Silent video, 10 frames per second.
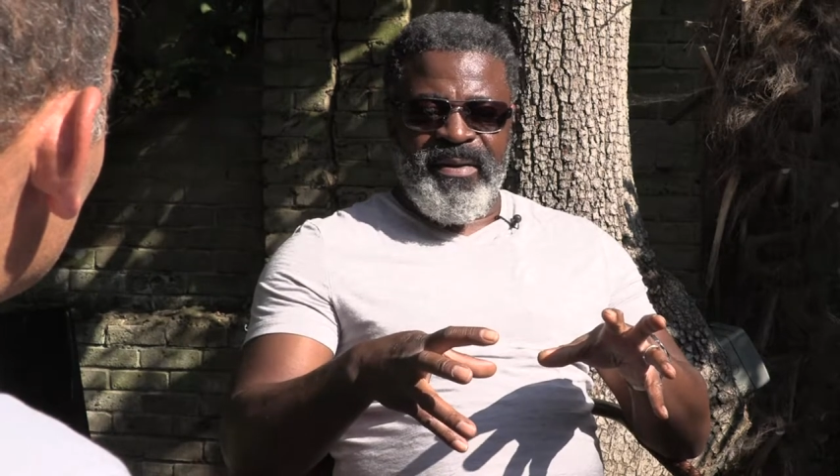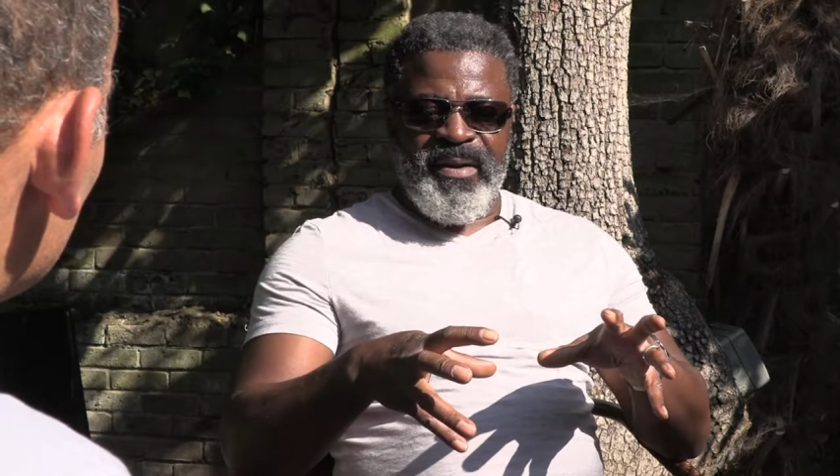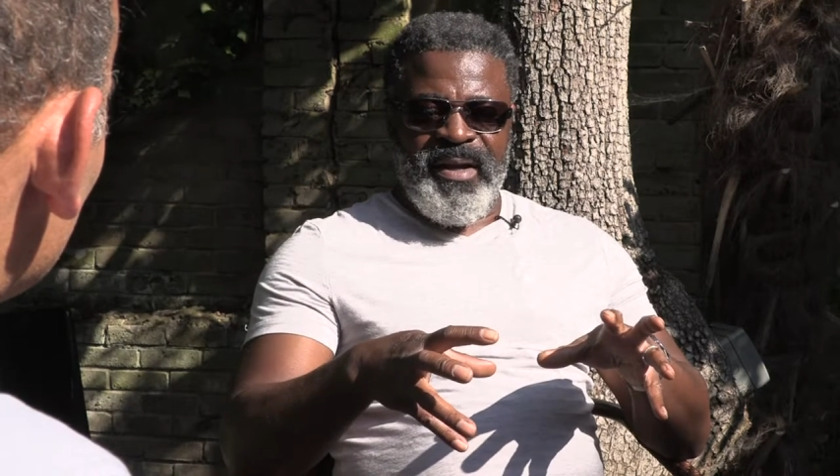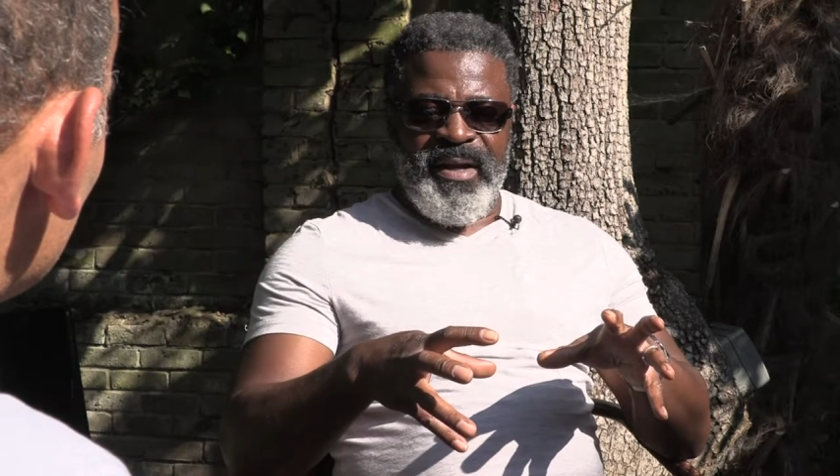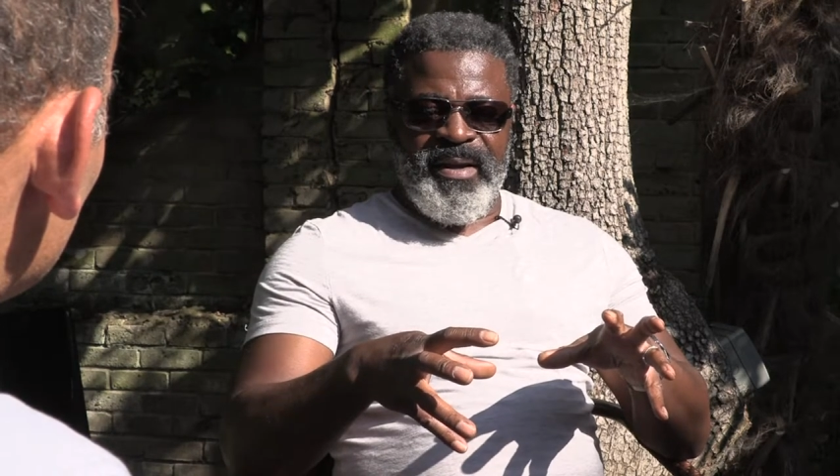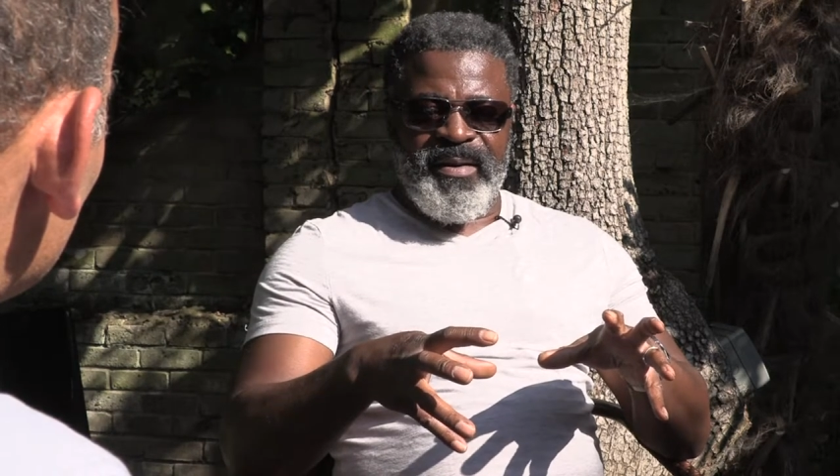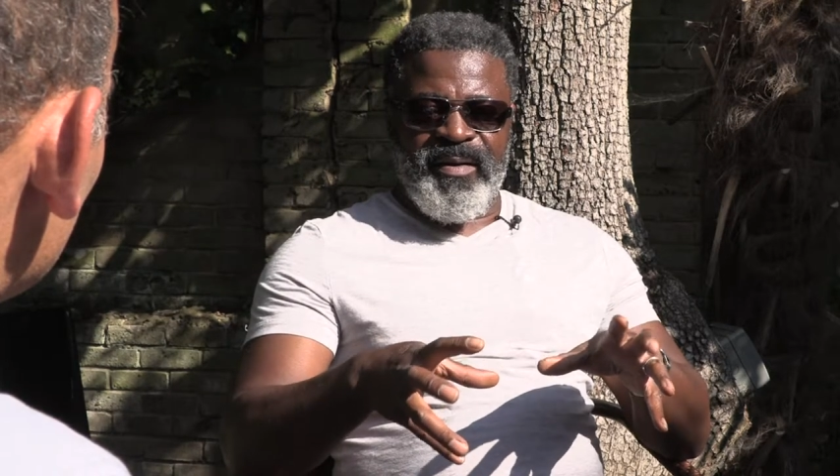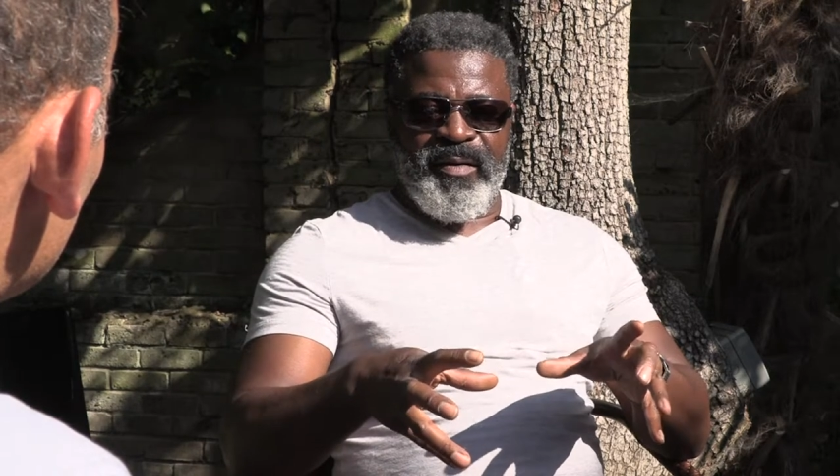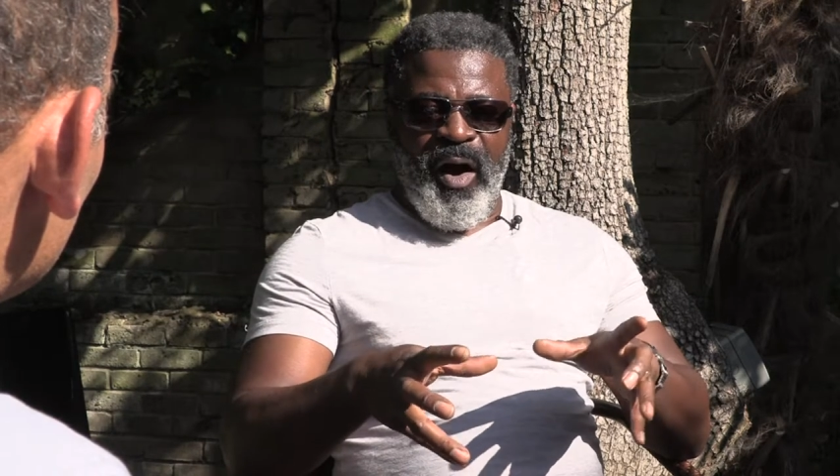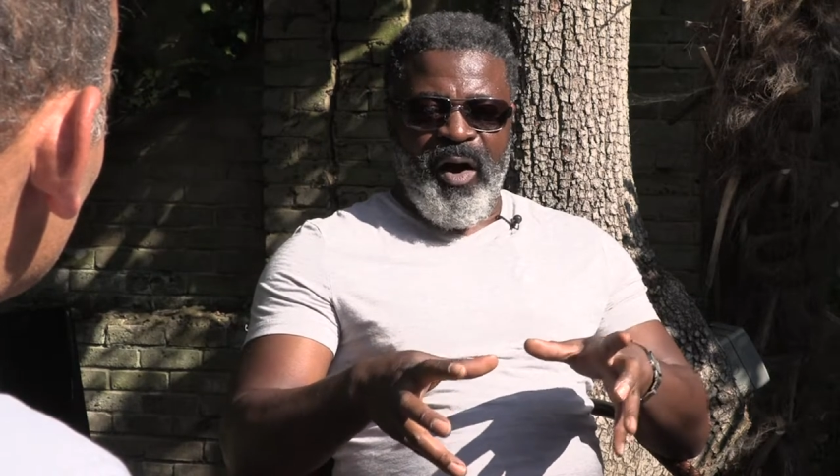the
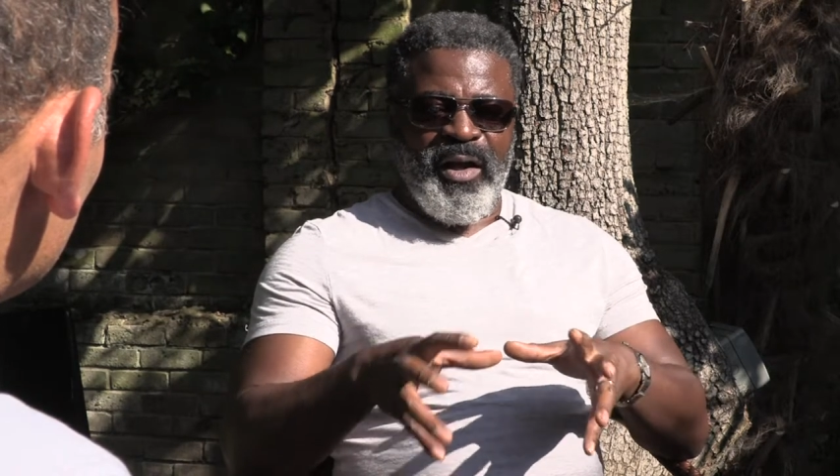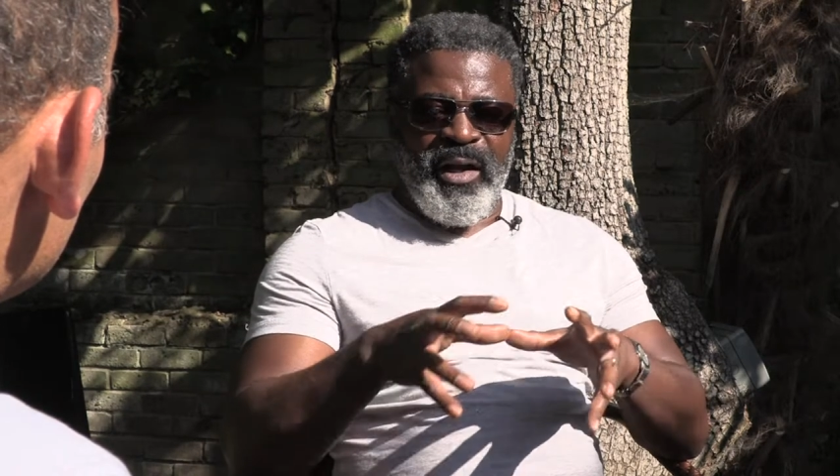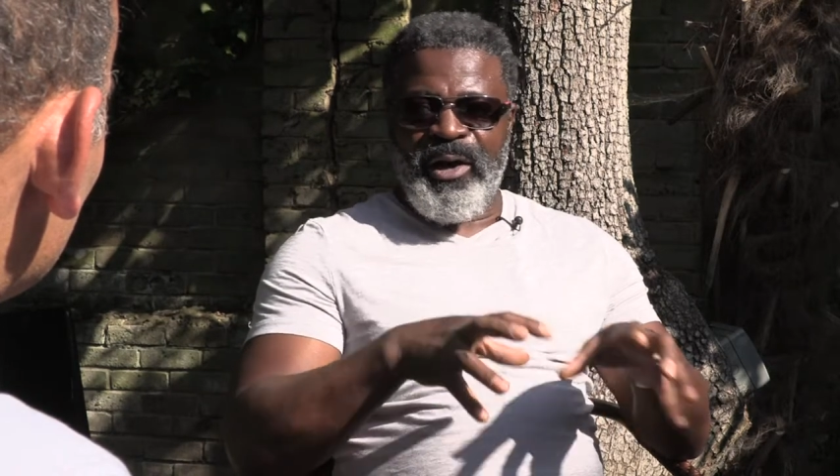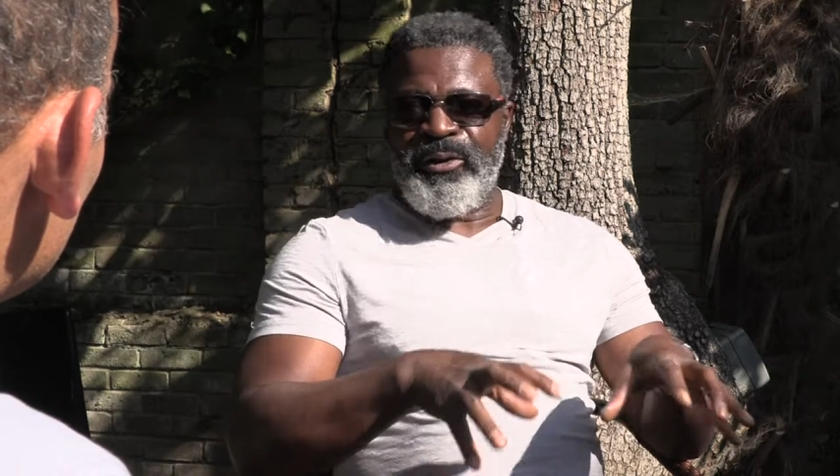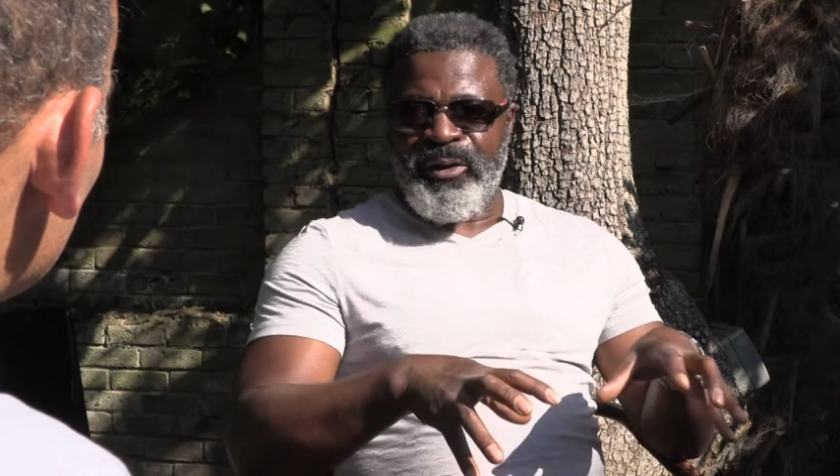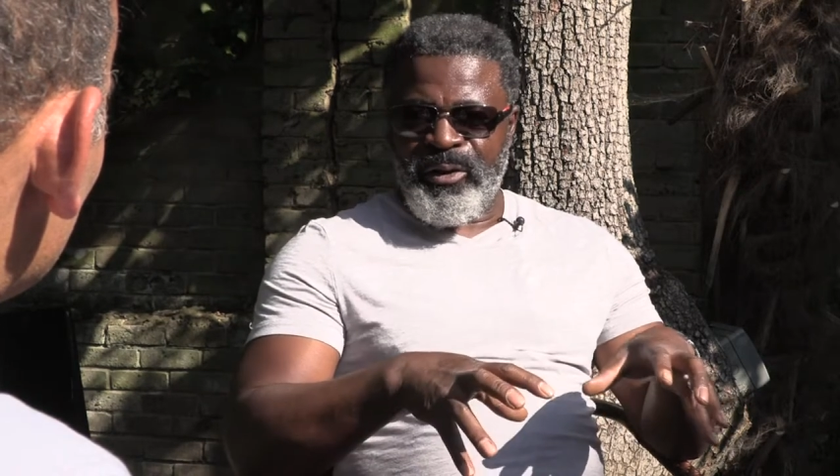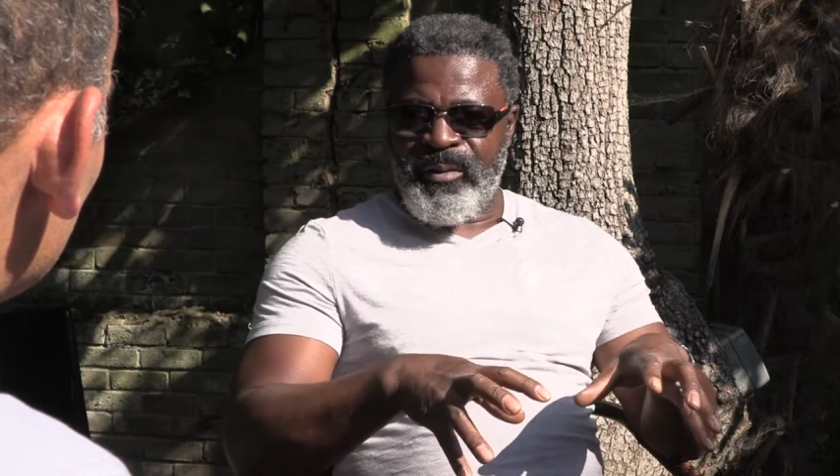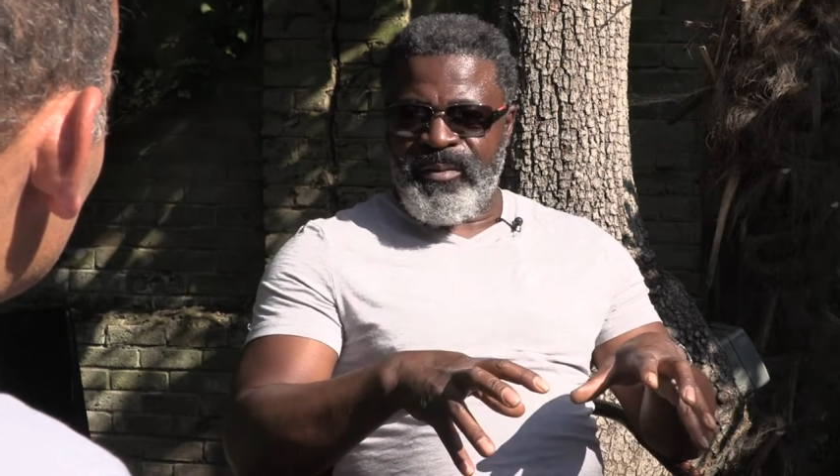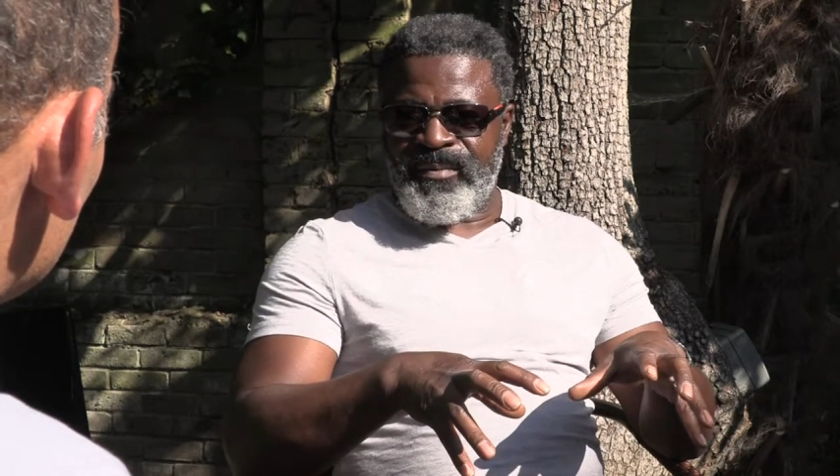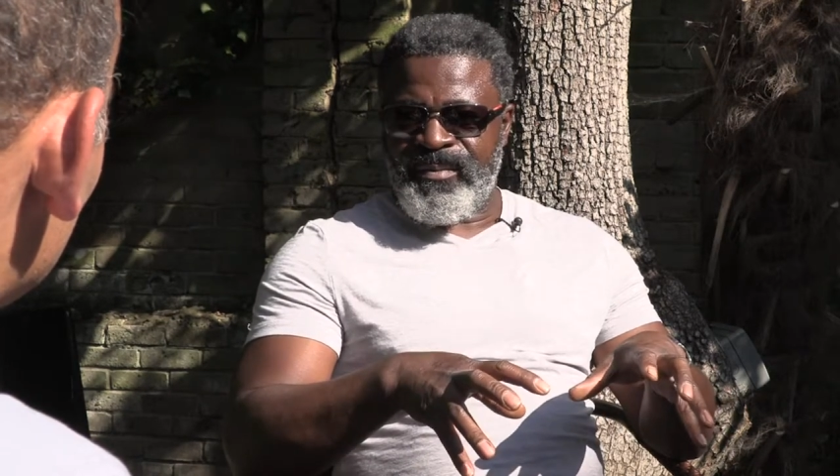our colonial